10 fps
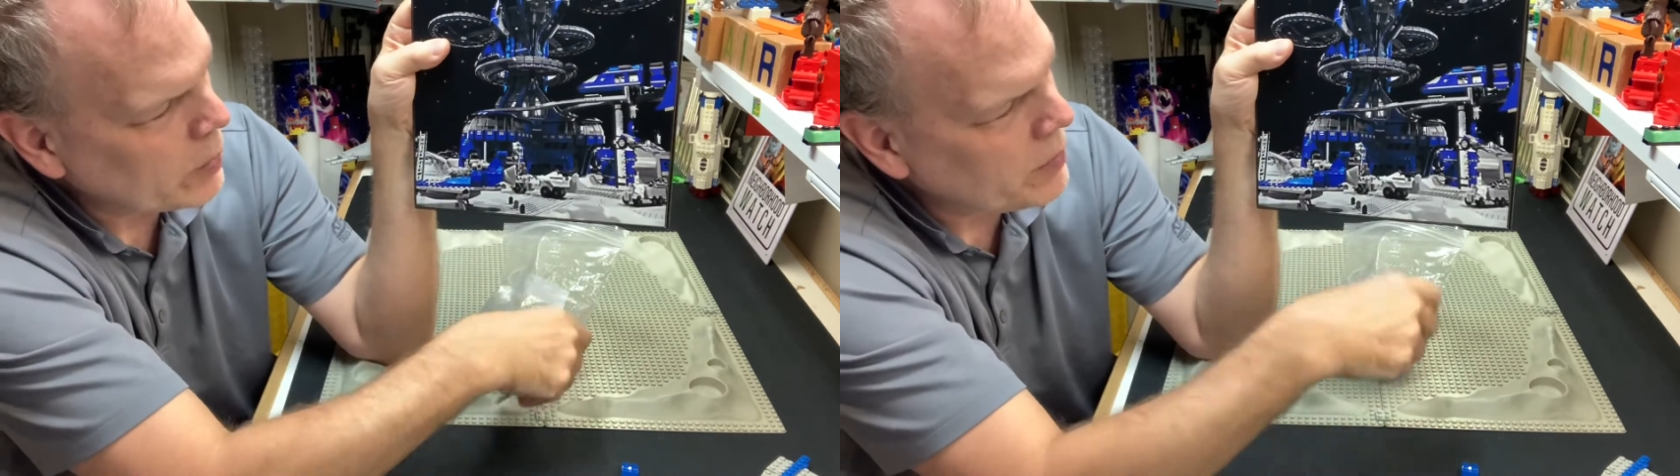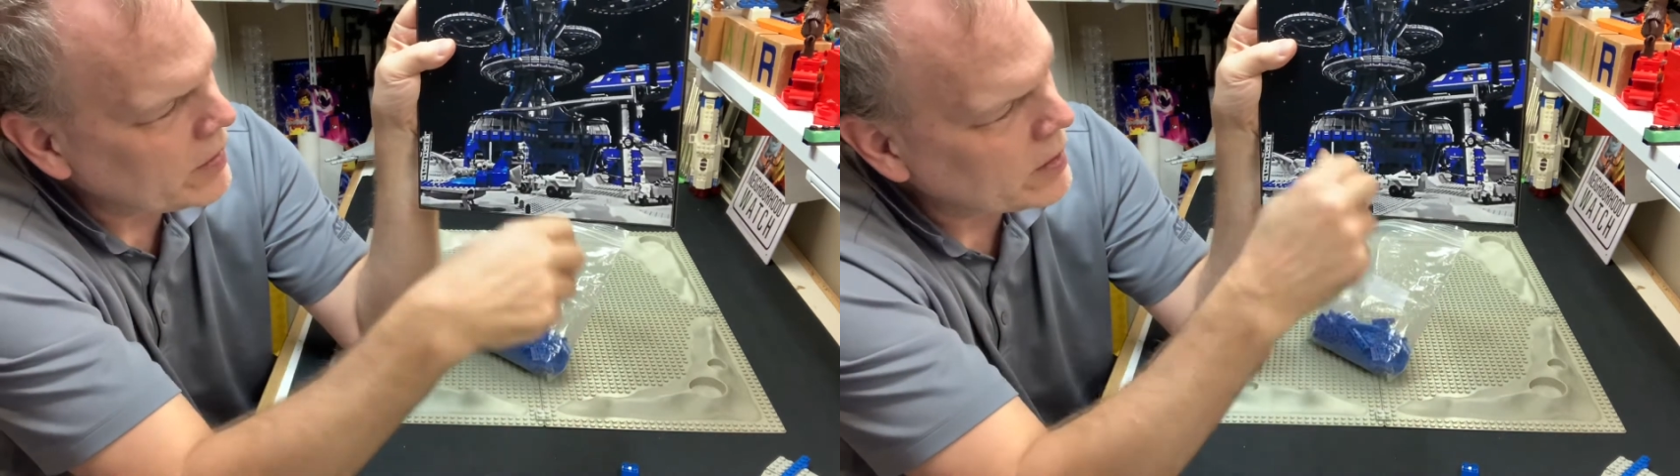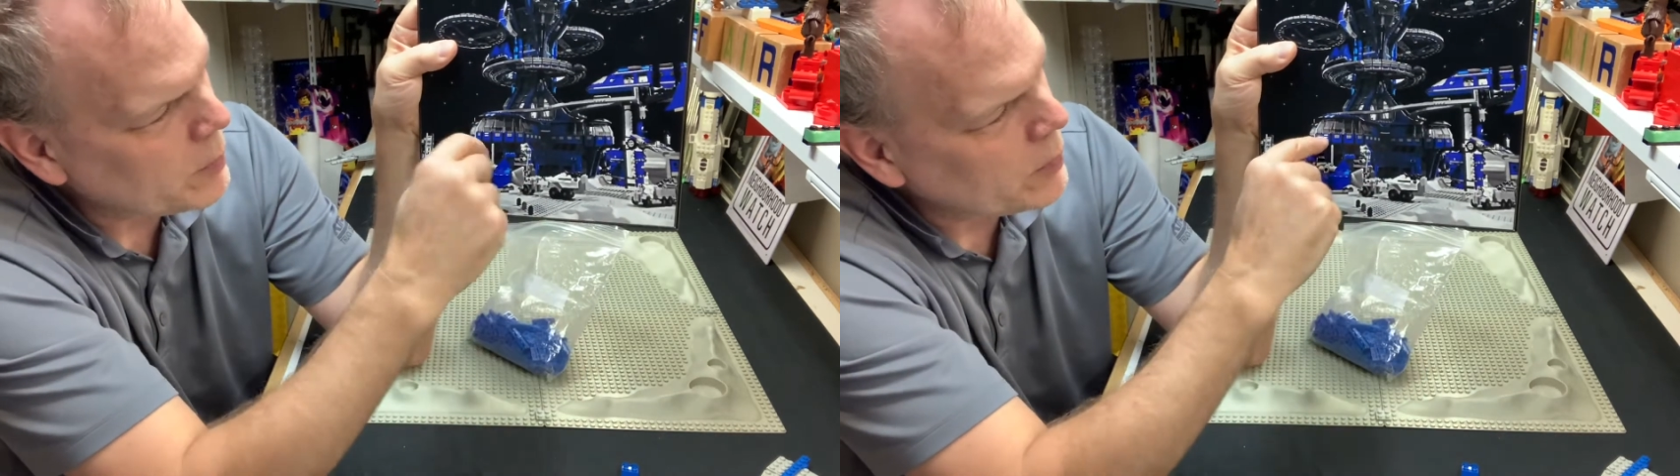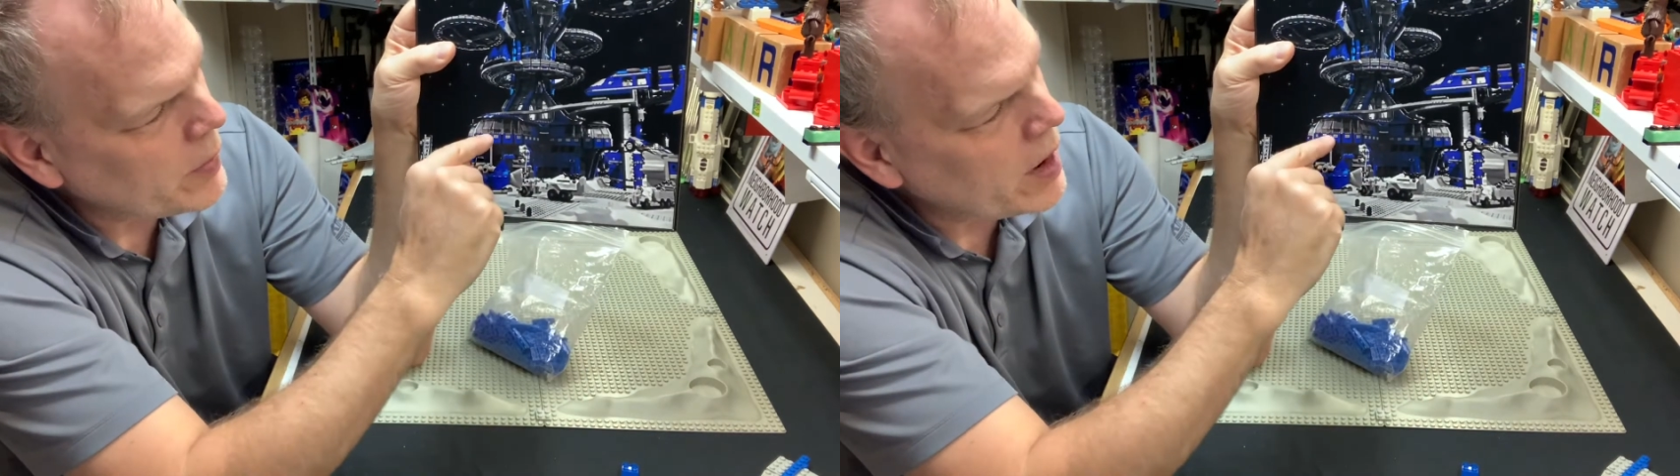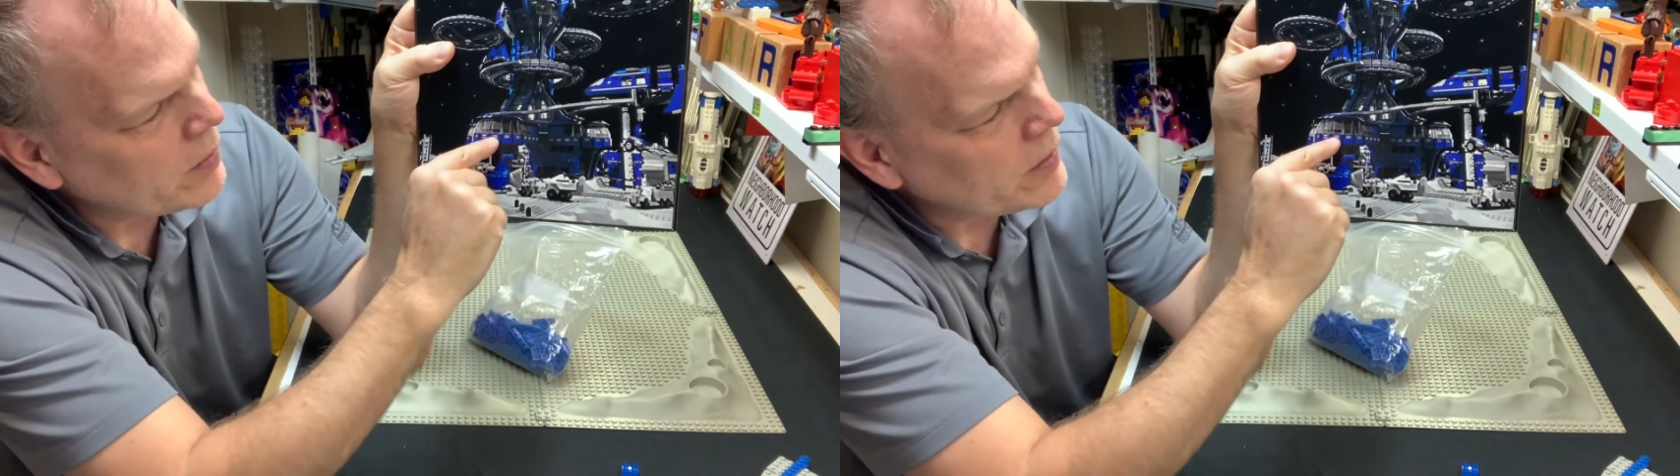plates come
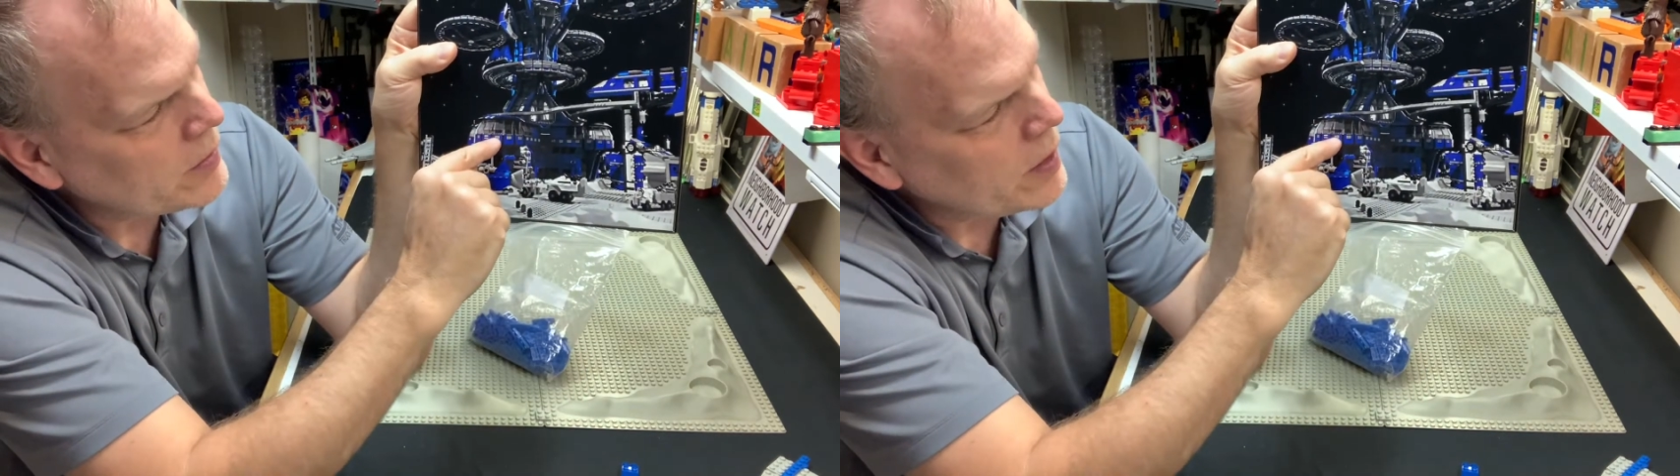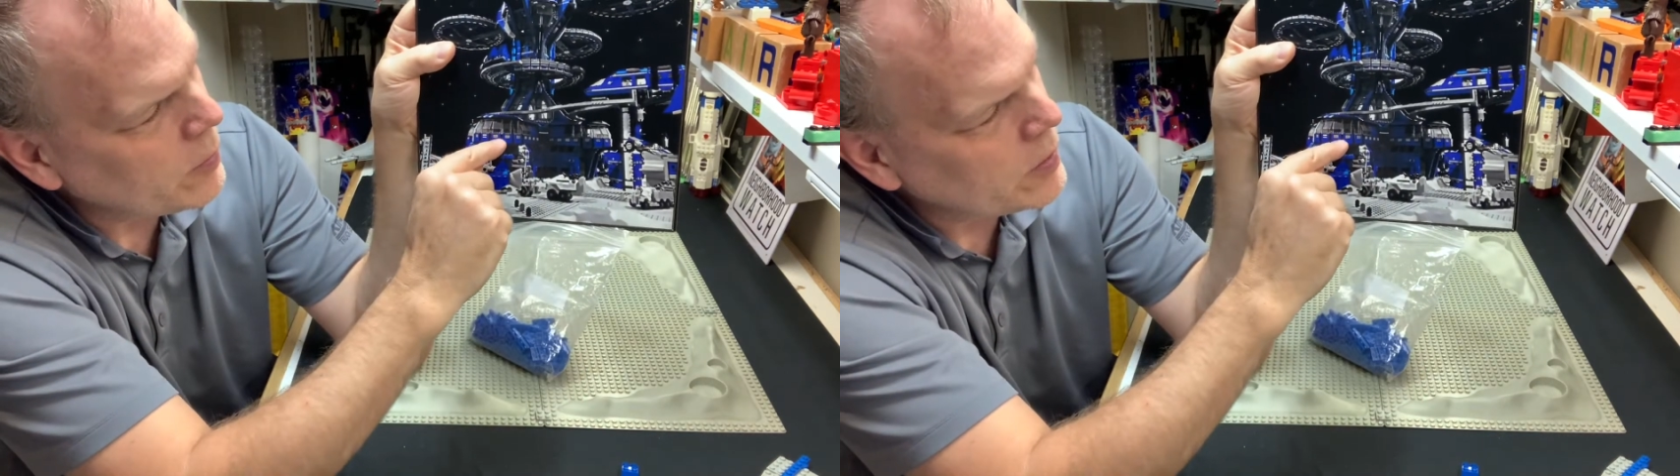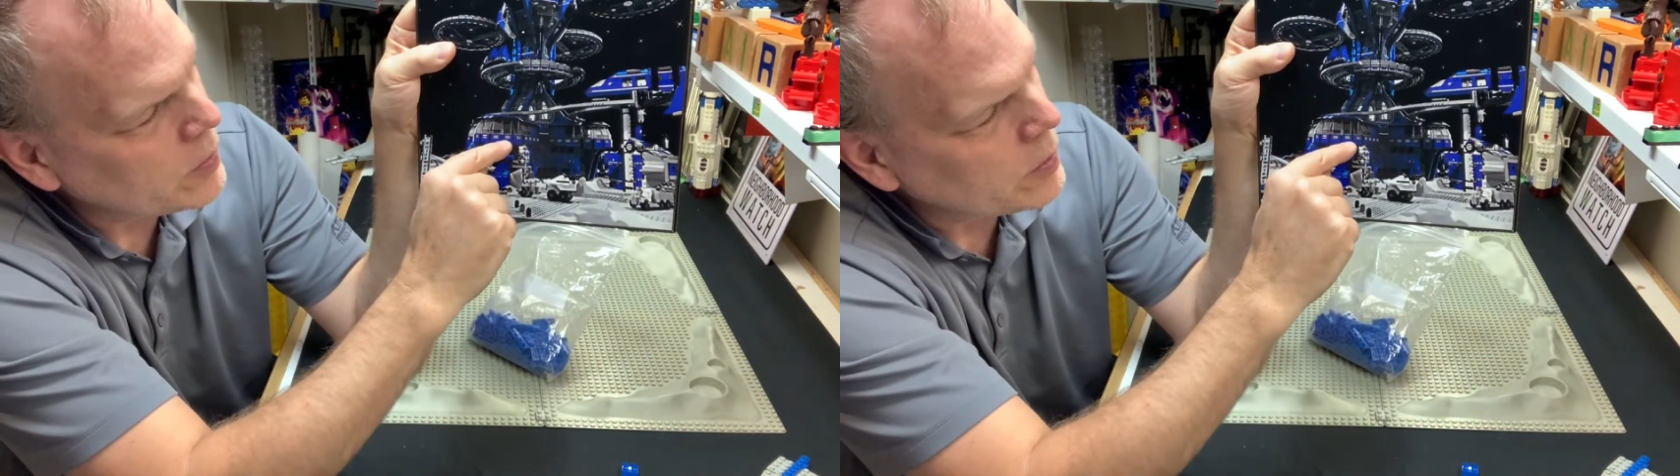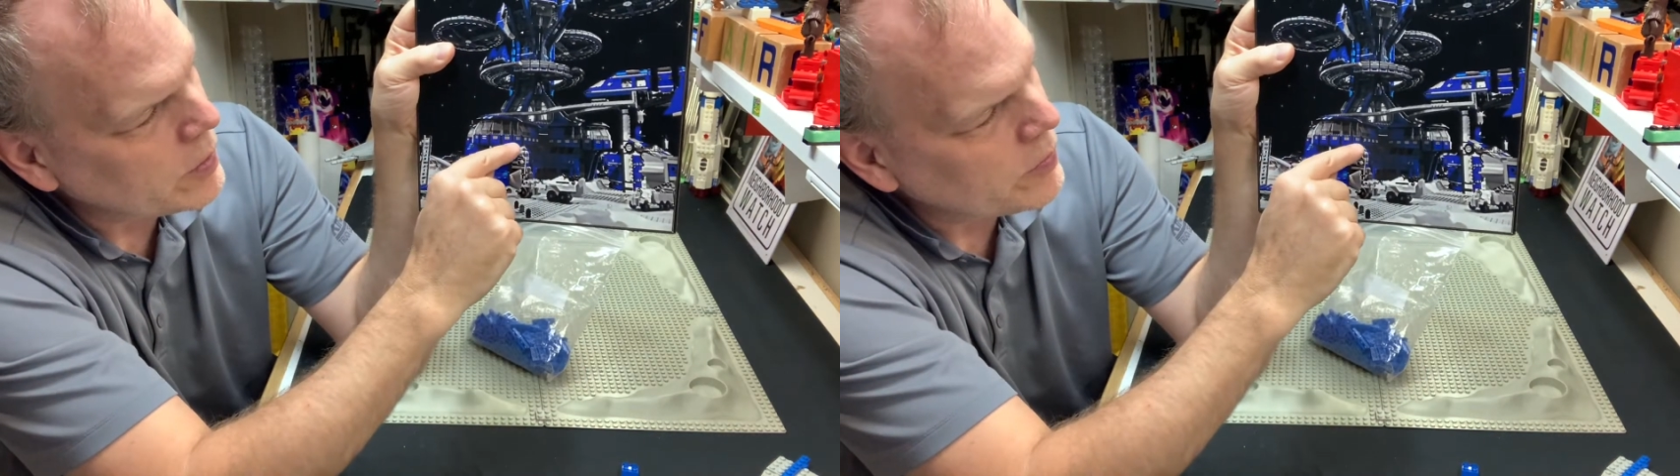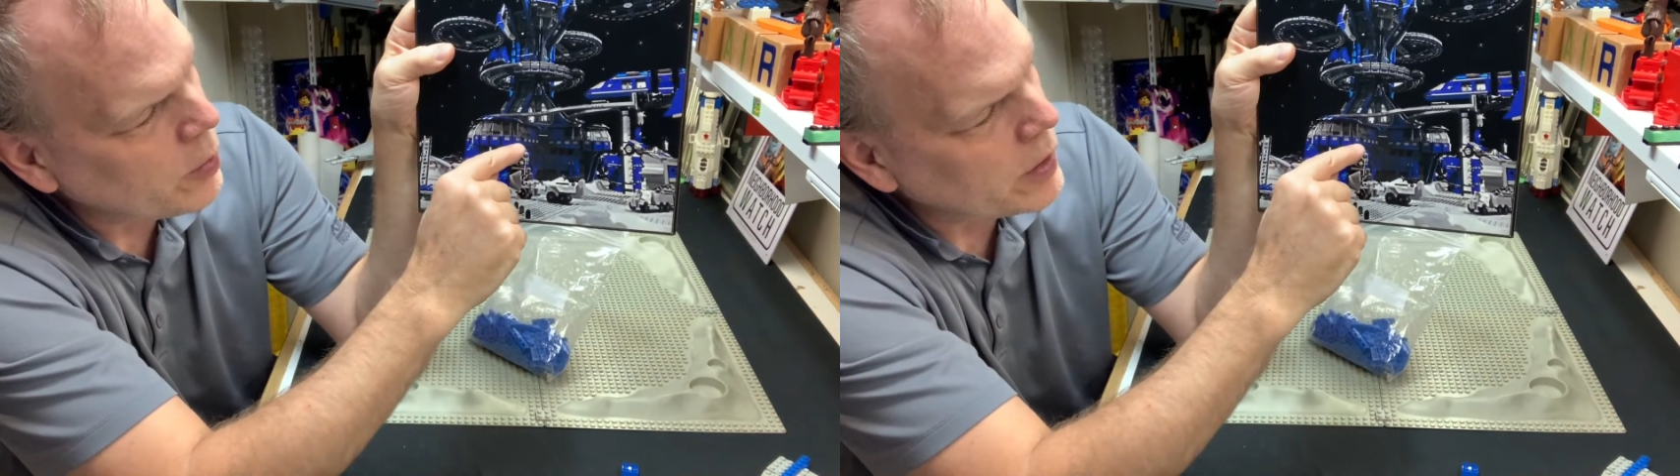around on the side 1, 2, 3,
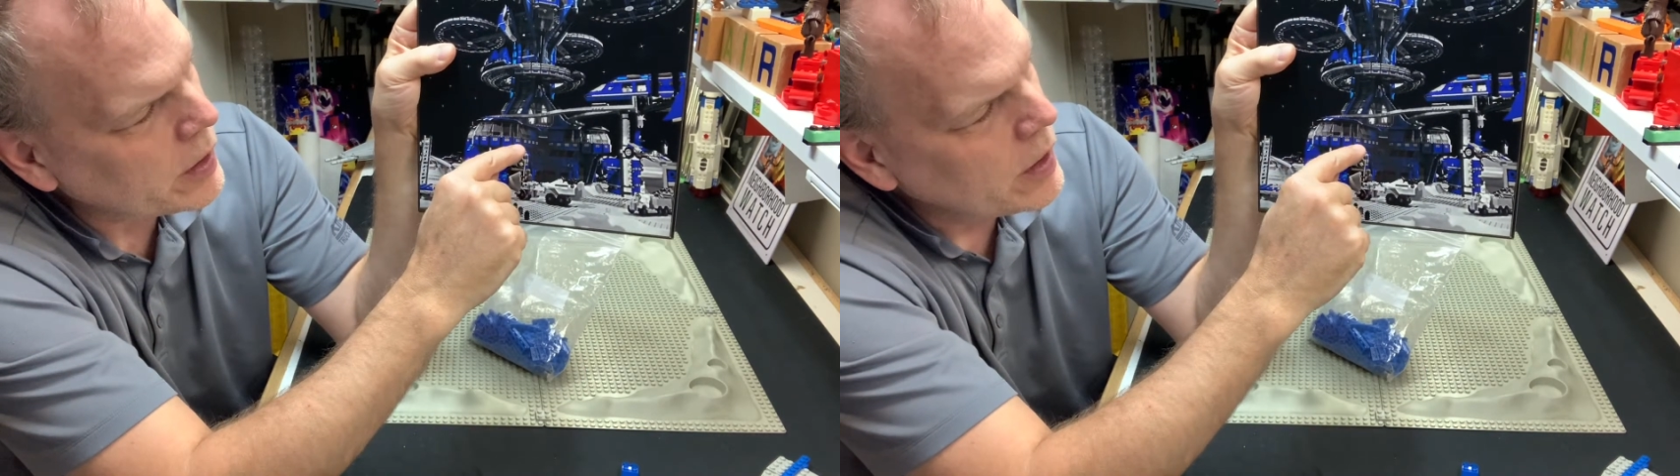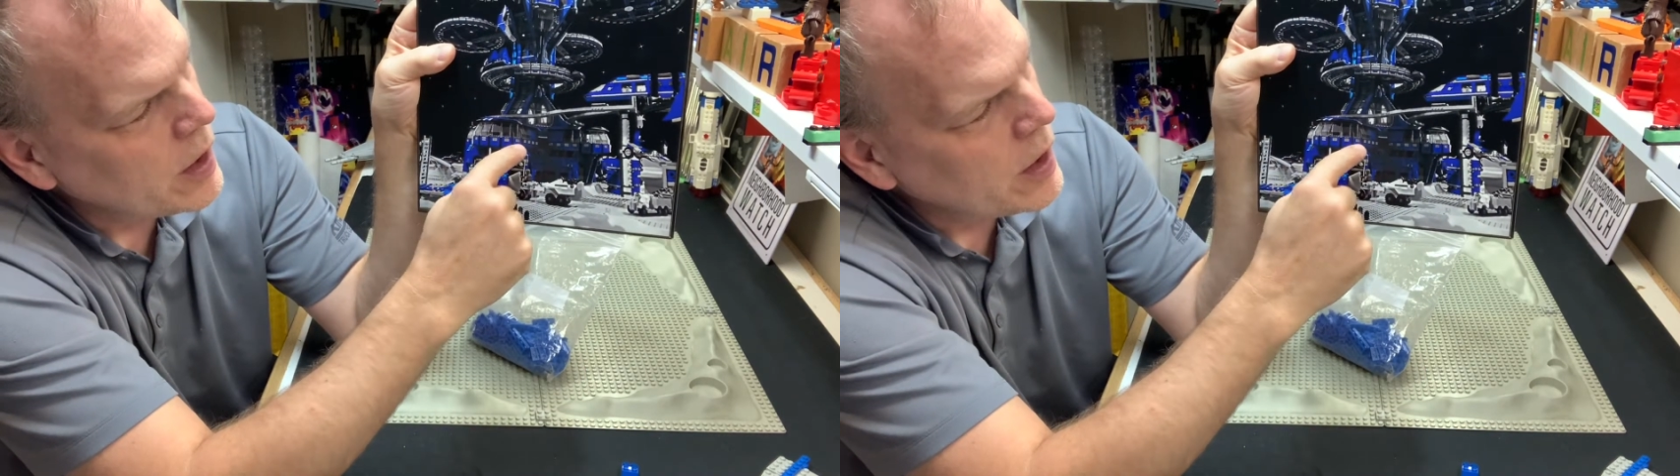4,